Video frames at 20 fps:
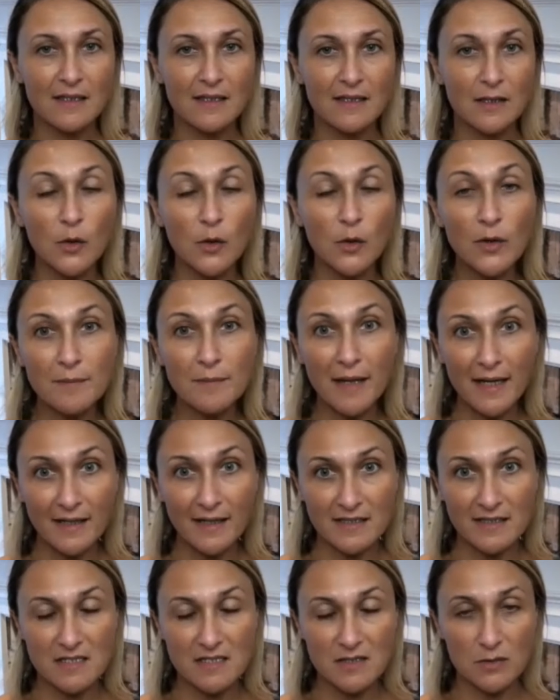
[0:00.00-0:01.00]
going back
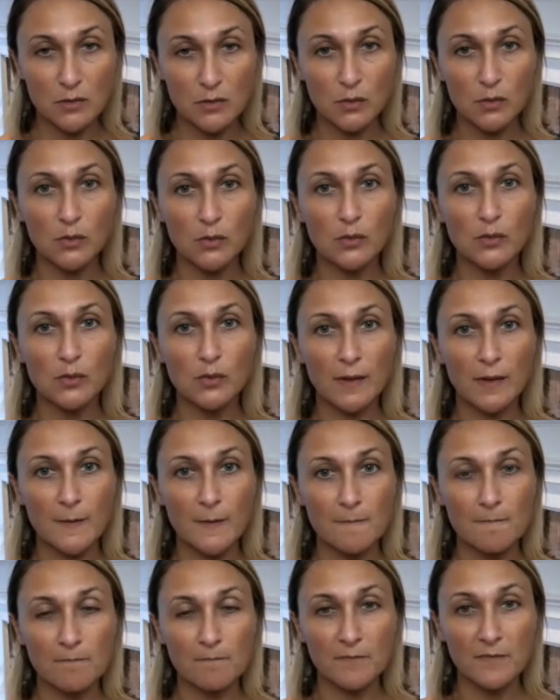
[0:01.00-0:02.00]
to
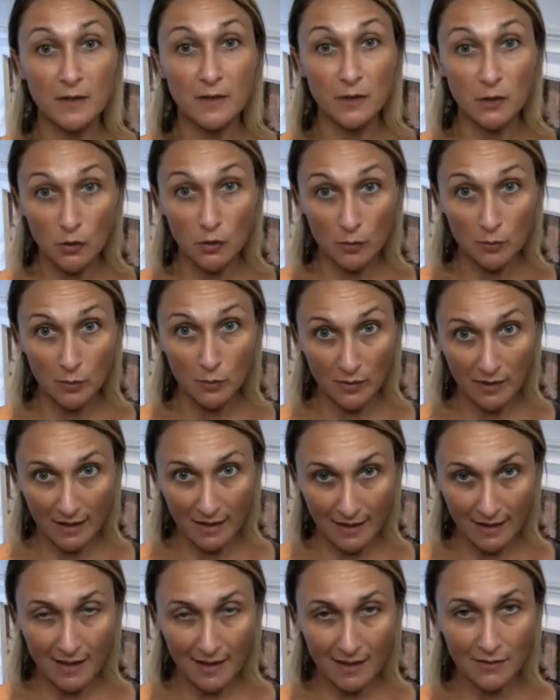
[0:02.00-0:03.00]
the new moon in
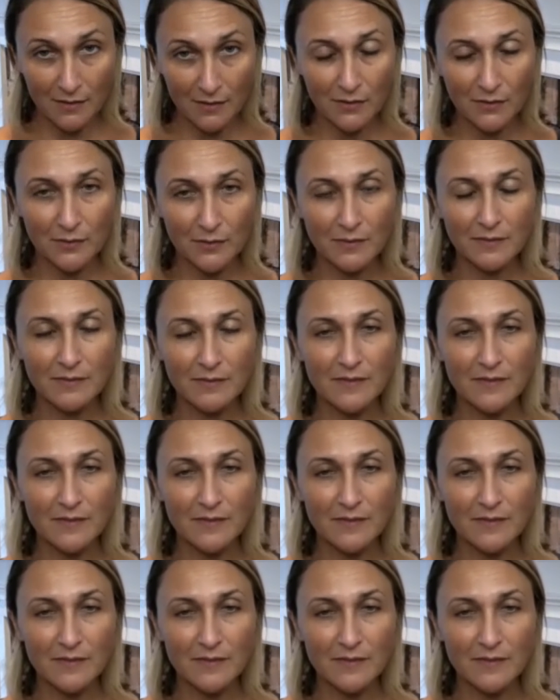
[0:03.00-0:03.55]
Leo